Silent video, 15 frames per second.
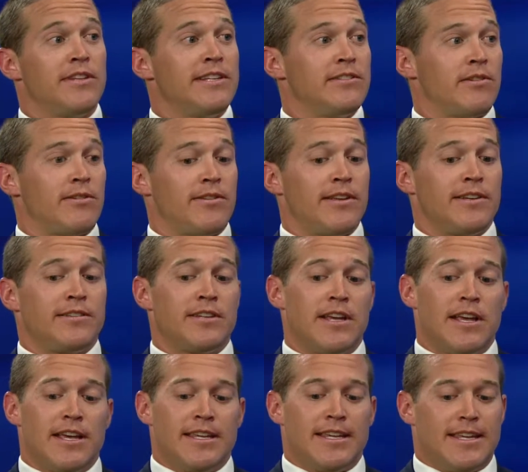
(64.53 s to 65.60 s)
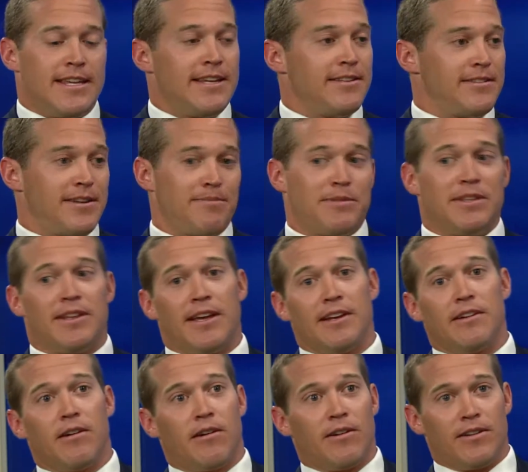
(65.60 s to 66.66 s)
These are things you eat something
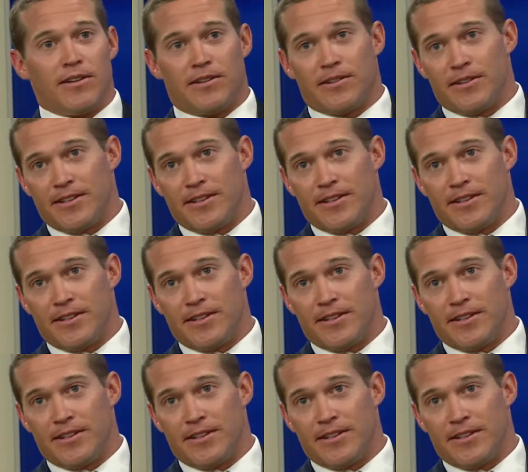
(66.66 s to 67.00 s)
like garlic,